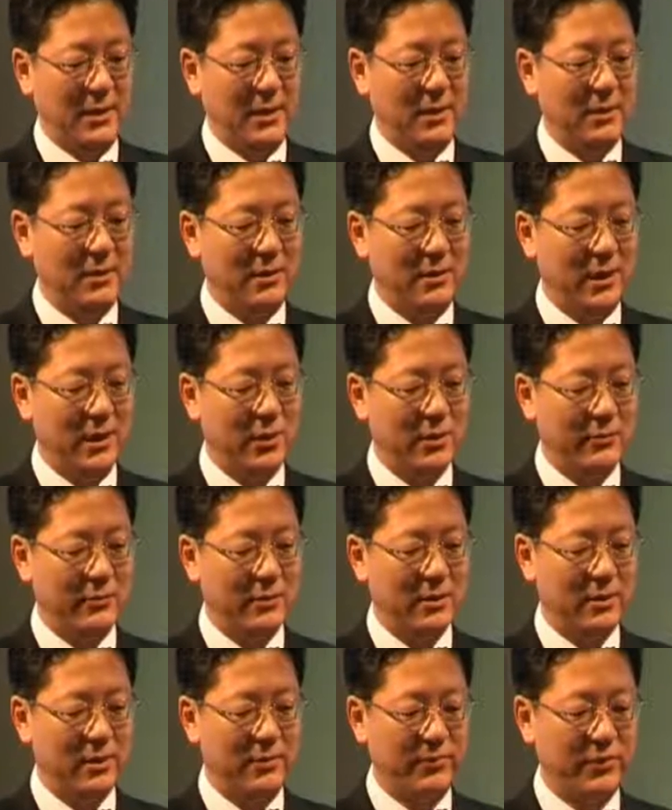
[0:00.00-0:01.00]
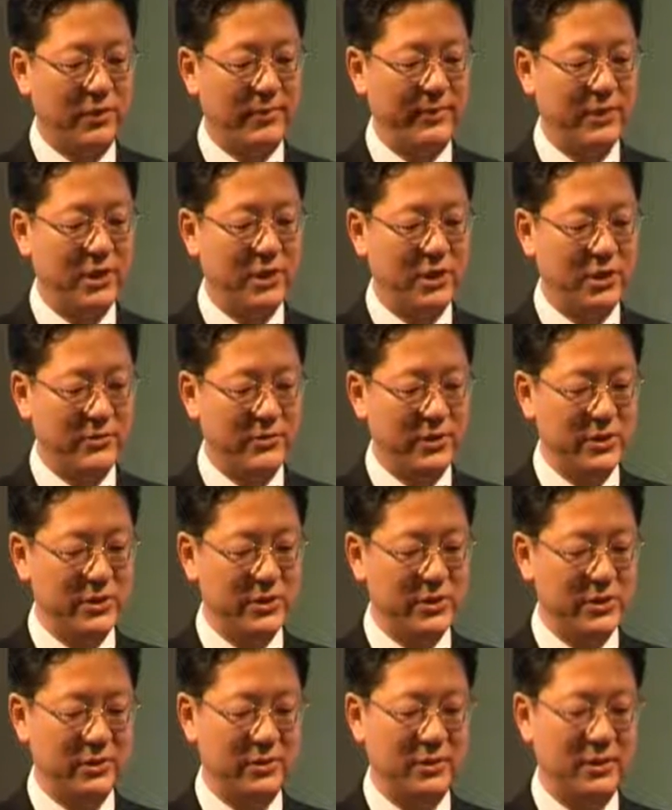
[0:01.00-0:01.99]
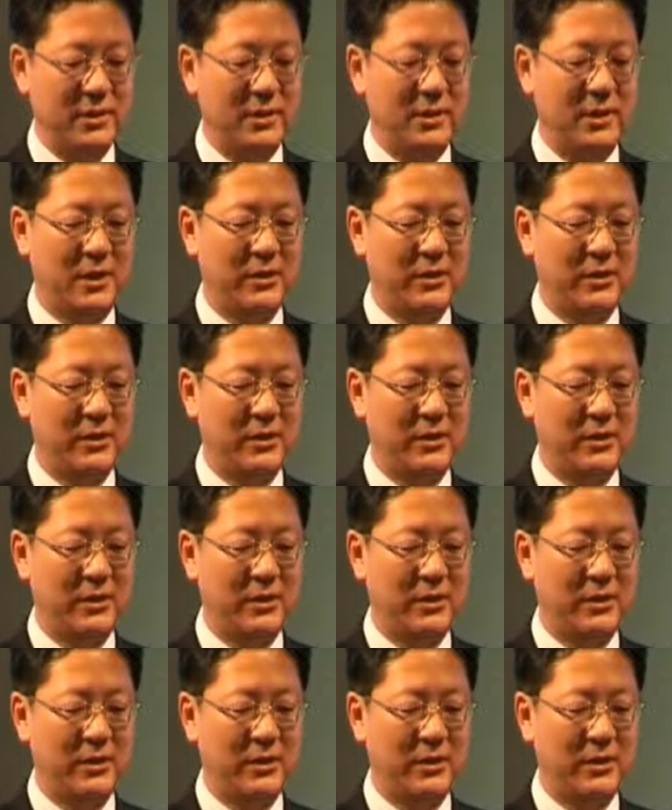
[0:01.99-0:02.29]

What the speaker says: And the lack of complementary inhibition